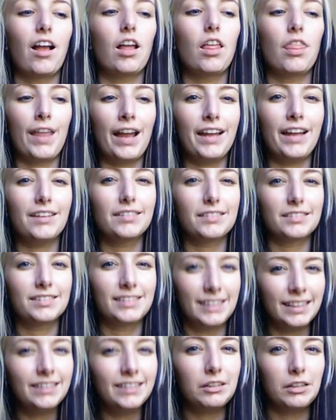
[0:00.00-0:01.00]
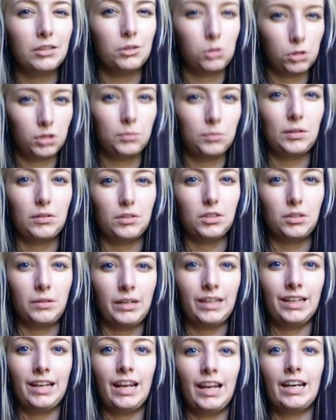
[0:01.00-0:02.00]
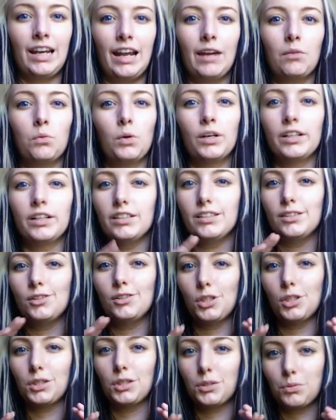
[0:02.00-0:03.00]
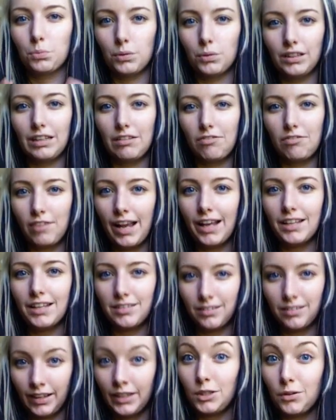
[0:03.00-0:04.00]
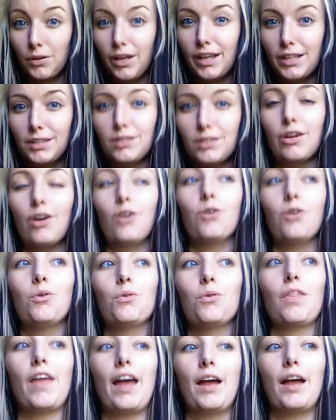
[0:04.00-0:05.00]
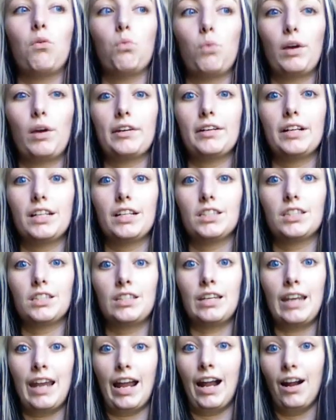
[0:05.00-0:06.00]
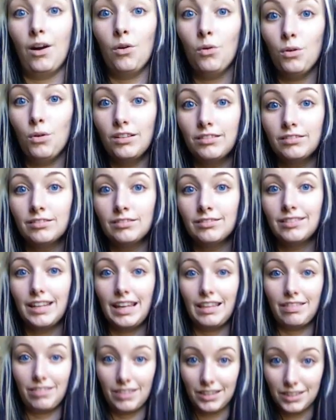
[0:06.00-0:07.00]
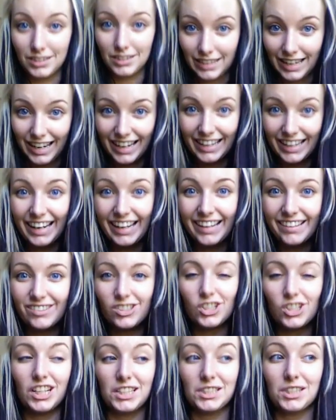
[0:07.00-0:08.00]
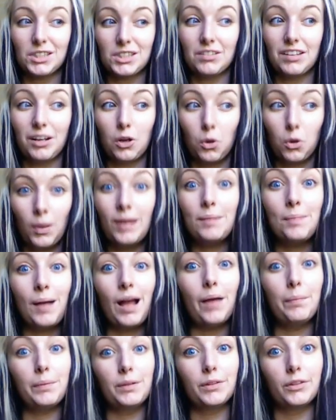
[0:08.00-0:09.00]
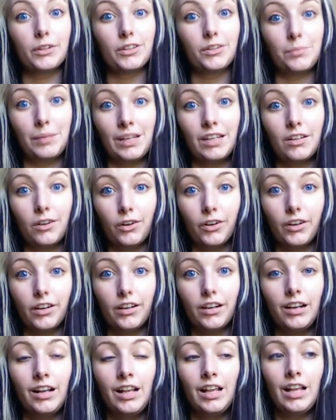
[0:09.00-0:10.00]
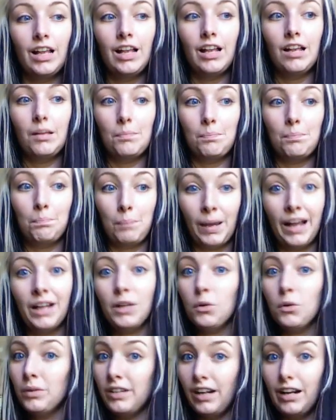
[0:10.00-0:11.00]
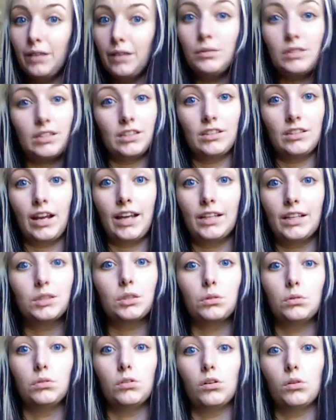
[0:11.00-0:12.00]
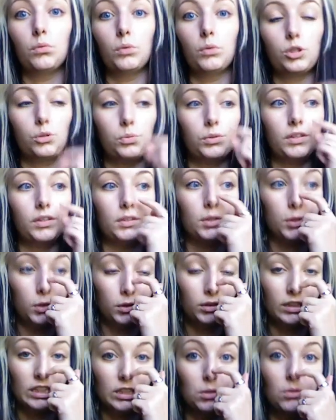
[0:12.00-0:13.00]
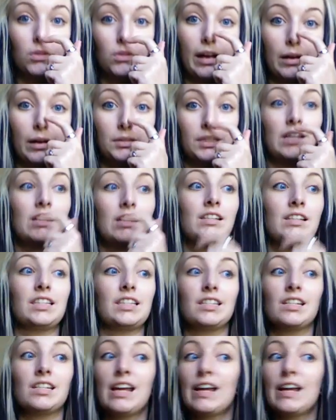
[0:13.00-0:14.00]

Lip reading: that did contribute to it. And I wanted to just really fast let you guys know that whereas now, in this day and age, it's quite popular to be a nerd, back when I was in high school, which was early 2000s,